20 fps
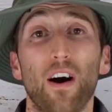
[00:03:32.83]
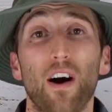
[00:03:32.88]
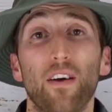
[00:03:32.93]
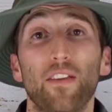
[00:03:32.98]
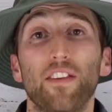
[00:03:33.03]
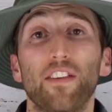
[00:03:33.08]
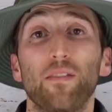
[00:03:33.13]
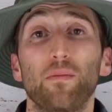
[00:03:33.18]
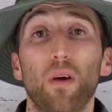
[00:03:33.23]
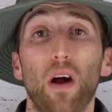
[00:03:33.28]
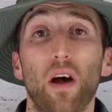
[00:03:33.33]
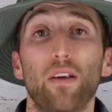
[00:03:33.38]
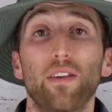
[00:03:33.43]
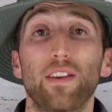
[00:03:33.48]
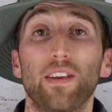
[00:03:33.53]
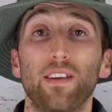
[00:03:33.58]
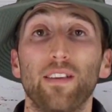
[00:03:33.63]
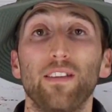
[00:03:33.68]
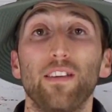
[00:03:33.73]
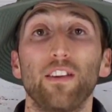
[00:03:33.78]
This is probably
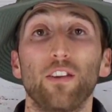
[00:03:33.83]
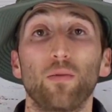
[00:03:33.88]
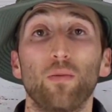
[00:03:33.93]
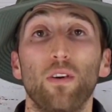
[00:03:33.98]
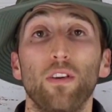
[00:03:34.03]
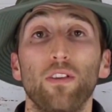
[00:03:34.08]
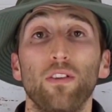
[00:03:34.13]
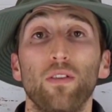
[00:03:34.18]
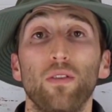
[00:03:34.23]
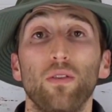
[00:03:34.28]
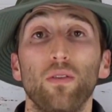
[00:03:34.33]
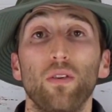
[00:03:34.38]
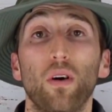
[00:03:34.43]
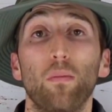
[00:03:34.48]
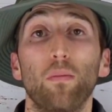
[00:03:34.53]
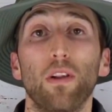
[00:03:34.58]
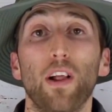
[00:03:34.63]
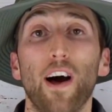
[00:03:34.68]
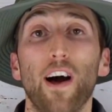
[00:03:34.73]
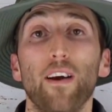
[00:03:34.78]
the easiest one to
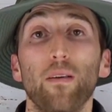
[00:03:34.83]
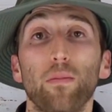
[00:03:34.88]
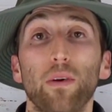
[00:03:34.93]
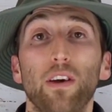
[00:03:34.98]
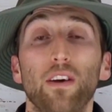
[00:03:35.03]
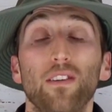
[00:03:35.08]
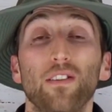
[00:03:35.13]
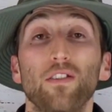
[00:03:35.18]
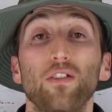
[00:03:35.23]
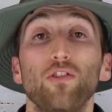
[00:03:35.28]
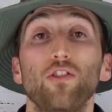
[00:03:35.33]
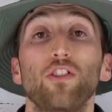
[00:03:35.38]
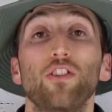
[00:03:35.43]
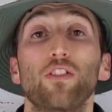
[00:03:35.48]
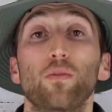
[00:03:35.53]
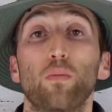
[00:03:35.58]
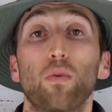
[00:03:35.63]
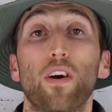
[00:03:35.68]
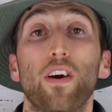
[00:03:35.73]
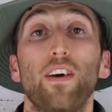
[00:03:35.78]
apply because you just
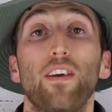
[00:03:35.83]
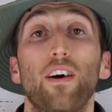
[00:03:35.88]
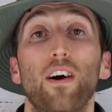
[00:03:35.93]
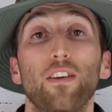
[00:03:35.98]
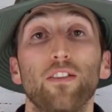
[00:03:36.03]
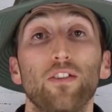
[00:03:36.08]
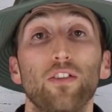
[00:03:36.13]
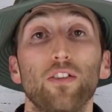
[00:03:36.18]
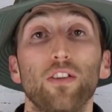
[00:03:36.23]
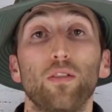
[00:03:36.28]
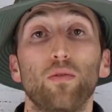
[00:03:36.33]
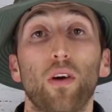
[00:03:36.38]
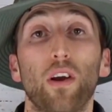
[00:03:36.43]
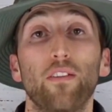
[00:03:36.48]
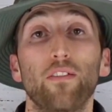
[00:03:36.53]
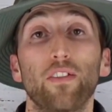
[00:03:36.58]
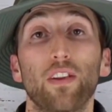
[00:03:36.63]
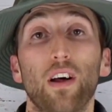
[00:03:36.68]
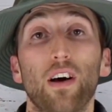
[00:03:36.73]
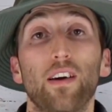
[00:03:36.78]
spray it onto the
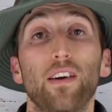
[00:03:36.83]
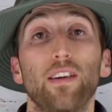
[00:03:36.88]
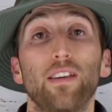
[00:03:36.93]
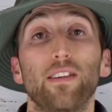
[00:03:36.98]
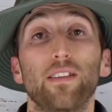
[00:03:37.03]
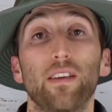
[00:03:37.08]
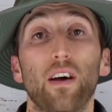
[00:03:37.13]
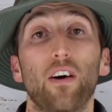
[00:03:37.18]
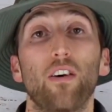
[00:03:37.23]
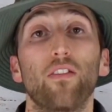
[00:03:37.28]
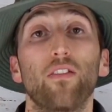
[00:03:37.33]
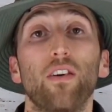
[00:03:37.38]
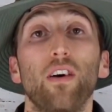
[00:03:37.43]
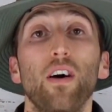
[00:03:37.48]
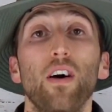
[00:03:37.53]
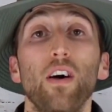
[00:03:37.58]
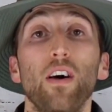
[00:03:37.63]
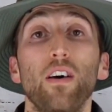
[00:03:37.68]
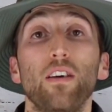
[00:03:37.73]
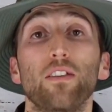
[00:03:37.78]
rainfly itself.
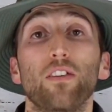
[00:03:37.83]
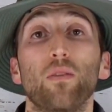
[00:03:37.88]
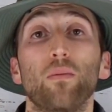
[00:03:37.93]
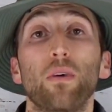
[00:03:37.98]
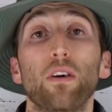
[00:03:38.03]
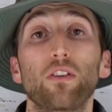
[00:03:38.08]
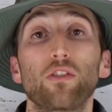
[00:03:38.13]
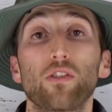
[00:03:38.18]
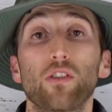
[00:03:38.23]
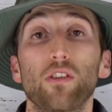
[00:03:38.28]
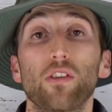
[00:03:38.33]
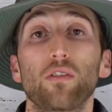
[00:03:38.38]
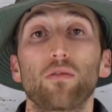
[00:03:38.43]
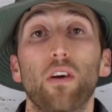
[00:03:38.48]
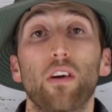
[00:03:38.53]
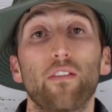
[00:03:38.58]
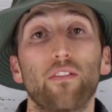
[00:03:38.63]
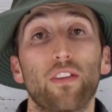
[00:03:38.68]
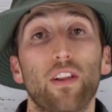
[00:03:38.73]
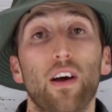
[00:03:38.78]
So make sure your
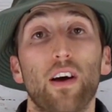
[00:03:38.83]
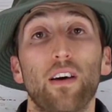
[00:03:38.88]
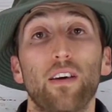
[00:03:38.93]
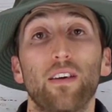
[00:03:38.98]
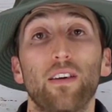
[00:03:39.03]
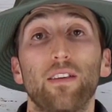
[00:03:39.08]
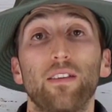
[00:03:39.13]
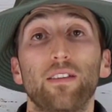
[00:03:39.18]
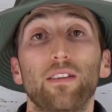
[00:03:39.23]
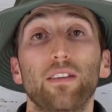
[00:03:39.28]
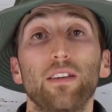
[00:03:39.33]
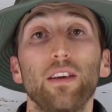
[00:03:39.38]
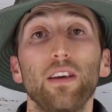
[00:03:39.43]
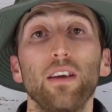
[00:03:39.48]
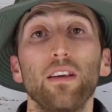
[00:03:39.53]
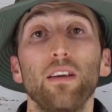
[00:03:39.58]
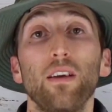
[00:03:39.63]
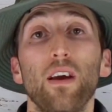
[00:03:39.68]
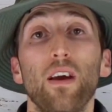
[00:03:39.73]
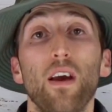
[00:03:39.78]
rainfly is
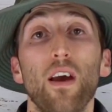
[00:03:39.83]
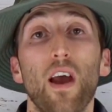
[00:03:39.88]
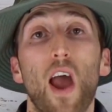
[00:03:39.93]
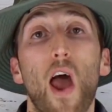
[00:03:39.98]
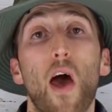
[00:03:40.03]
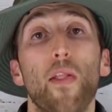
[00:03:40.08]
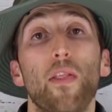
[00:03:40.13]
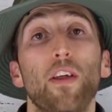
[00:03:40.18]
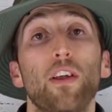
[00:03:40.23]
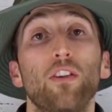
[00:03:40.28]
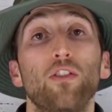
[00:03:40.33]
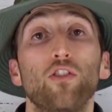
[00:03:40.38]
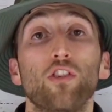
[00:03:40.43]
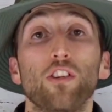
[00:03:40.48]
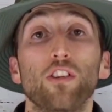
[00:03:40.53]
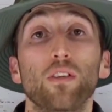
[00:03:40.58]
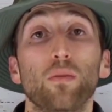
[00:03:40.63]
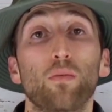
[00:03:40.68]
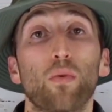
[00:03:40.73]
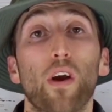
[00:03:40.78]
clean and then
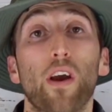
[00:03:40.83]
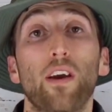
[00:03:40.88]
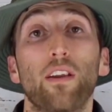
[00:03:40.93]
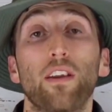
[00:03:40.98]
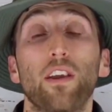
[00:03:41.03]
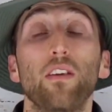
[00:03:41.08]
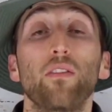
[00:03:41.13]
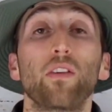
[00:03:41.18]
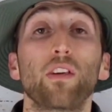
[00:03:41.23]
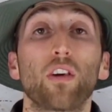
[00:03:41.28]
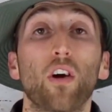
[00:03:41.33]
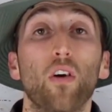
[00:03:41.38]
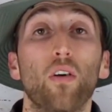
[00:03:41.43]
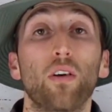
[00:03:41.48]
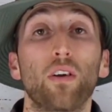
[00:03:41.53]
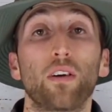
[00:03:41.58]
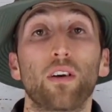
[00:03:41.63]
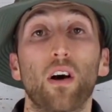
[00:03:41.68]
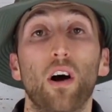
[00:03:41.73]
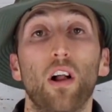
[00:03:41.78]
just spray an even
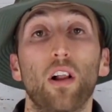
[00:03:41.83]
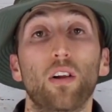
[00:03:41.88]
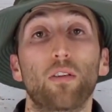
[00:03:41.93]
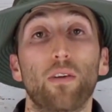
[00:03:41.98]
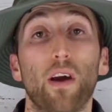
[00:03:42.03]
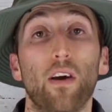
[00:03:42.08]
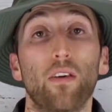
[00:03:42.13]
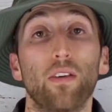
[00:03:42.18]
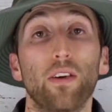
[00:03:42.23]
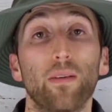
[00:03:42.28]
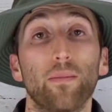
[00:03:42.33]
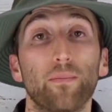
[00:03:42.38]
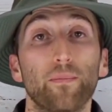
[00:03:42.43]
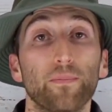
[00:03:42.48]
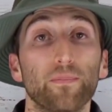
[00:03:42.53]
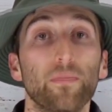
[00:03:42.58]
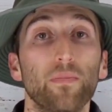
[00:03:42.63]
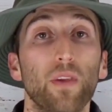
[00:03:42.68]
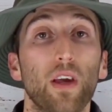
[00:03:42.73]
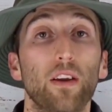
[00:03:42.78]
coating all around it.
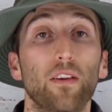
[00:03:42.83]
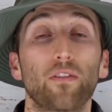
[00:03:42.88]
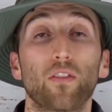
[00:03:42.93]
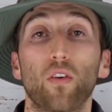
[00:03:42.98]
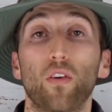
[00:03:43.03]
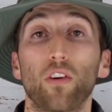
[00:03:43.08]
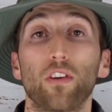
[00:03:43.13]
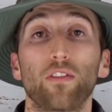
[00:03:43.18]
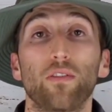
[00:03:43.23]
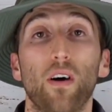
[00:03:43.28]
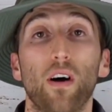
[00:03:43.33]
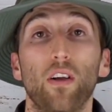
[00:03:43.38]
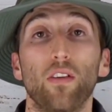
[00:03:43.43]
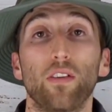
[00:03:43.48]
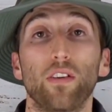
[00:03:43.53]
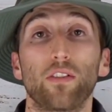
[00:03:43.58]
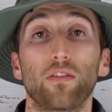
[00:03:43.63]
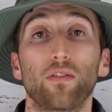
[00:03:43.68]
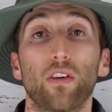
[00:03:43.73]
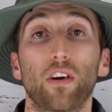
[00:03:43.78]
And of course, follow
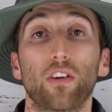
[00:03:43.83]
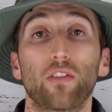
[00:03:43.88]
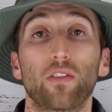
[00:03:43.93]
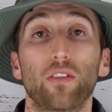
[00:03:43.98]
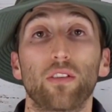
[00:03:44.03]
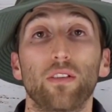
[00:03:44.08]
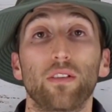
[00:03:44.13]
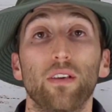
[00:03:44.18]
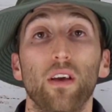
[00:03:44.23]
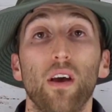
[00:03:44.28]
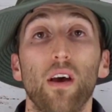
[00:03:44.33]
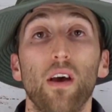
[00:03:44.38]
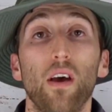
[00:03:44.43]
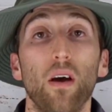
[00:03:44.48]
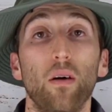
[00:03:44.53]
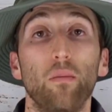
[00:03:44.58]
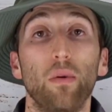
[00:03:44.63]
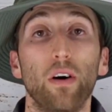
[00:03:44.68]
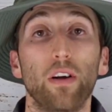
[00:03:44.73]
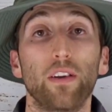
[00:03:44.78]
the instructions,
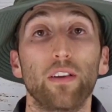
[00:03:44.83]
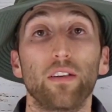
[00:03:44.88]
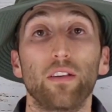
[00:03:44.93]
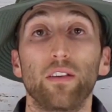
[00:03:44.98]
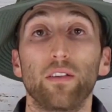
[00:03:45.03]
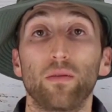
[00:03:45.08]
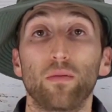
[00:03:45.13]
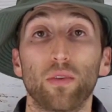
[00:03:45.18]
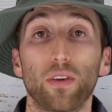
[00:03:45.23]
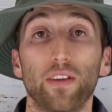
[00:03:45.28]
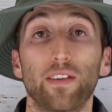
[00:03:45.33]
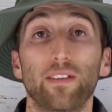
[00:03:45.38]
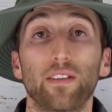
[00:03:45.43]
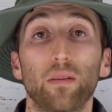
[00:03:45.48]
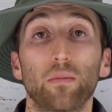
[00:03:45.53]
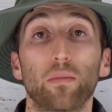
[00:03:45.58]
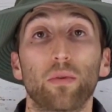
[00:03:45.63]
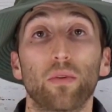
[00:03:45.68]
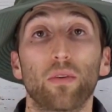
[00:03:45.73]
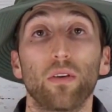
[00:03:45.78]
but it is really
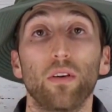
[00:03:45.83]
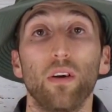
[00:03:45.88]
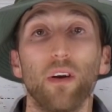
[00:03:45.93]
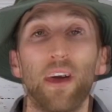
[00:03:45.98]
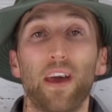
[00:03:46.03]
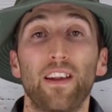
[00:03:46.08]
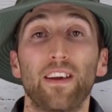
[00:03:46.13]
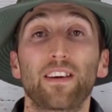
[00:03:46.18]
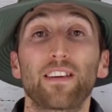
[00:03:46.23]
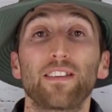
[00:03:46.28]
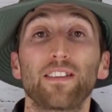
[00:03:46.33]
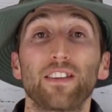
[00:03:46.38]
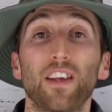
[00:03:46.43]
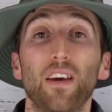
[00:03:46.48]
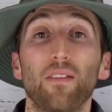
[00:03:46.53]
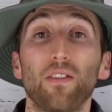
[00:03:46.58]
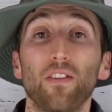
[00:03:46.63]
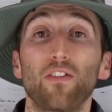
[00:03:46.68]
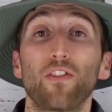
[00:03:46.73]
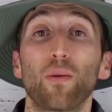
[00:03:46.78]
simple and it can
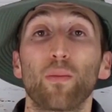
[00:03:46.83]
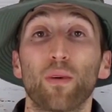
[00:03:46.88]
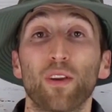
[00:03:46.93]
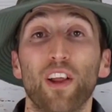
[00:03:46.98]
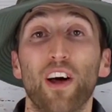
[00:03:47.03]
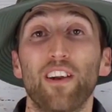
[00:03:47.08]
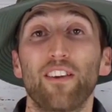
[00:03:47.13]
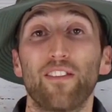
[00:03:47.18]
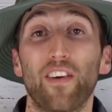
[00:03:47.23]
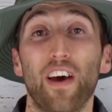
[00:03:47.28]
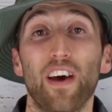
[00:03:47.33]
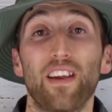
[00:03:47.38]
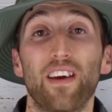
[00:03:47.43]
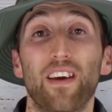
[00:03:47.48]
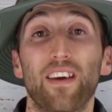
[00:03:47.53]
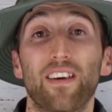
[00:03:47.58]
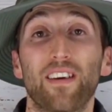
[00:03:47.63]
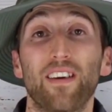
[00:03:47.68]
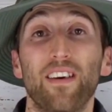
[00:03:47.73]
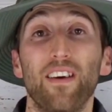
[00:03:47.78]
save you from a lot of
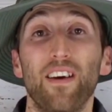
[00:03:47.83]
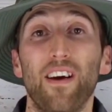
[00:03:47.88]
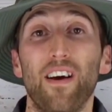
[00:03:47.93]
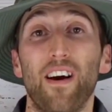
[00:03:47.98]
headache